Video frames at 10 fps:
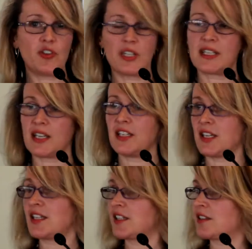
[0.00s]
can say
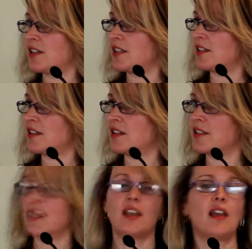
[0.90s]
yes to these
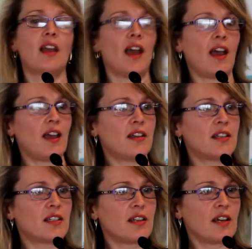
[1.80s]
things
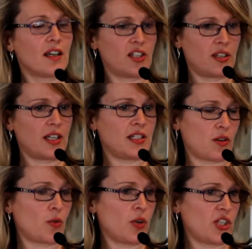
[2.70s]
and to these
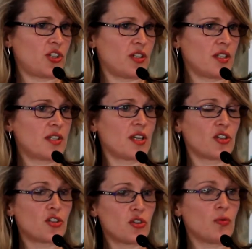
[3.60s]
questions
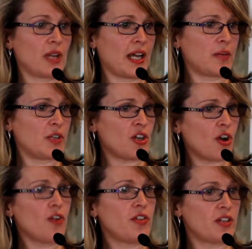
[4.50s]
that do relate, we
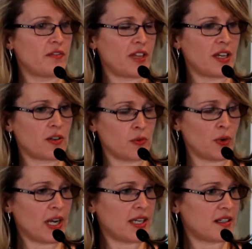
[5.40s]
know that if they can
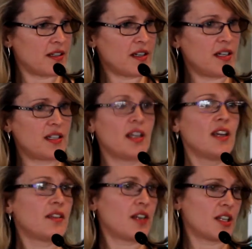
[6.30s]
relate to these,
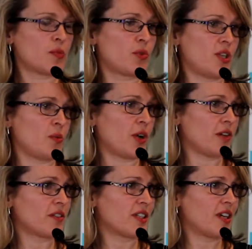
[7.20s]
that it's pretty
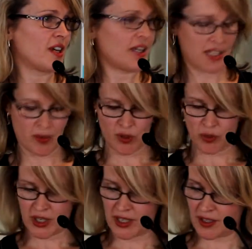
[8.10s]
well
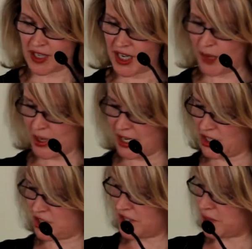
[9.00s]
acceptable under the care
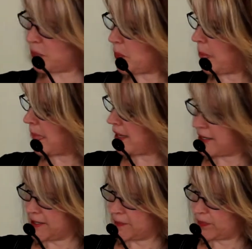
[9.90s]
packages.
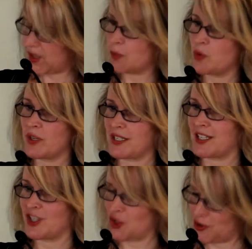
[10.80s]
I'm almost
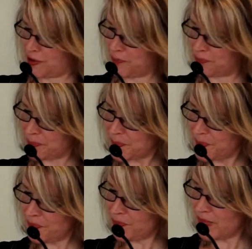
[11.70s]
done, Jonathan.
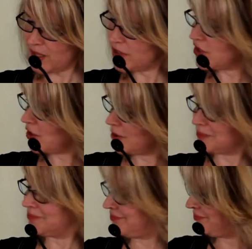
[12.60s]
So,